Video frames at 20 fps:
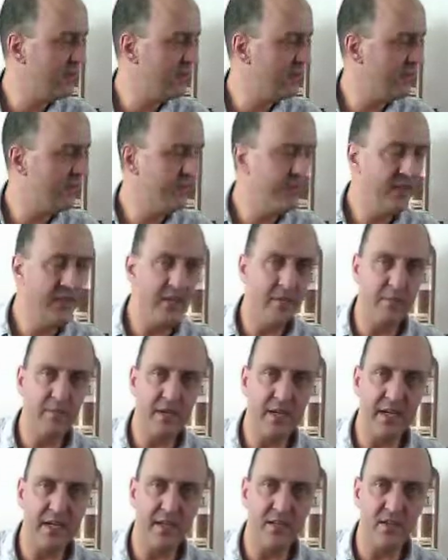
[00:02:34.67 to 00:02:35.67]
feeding
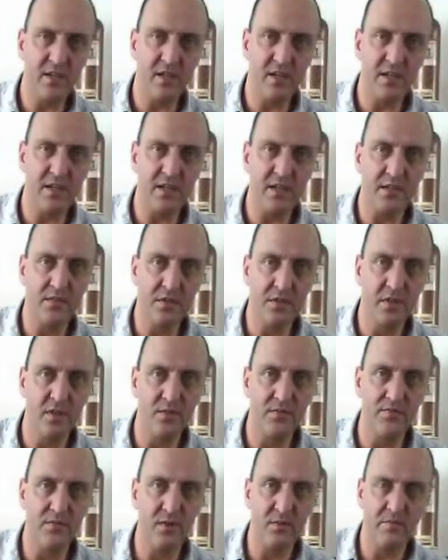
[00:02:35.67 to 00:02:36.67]
back guitar that you
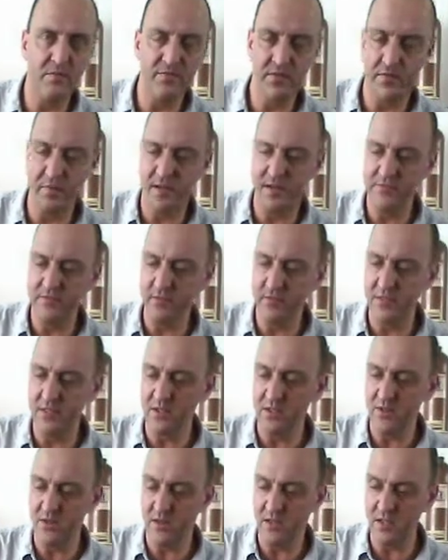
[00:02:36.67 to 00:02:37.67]
know from heavy
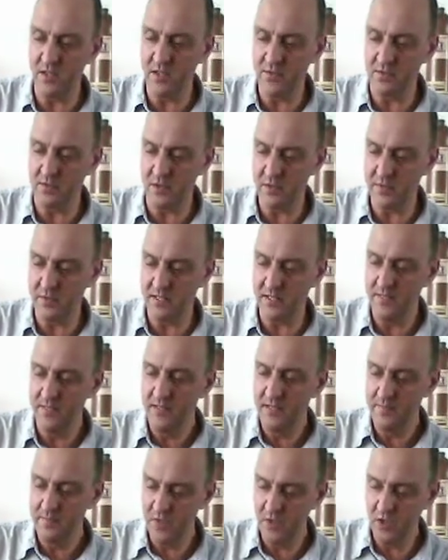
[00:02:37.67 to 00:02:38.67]
metal or hard rock, but
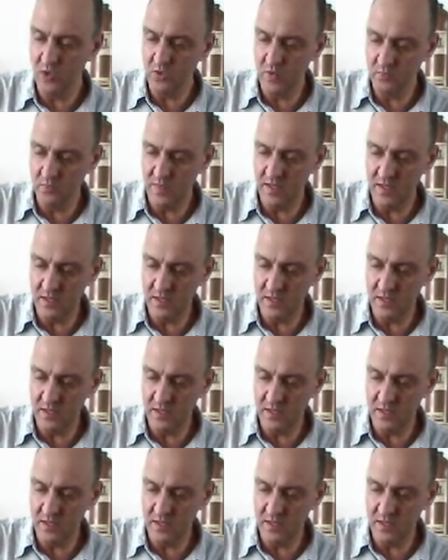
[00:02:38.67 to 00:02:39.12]
no,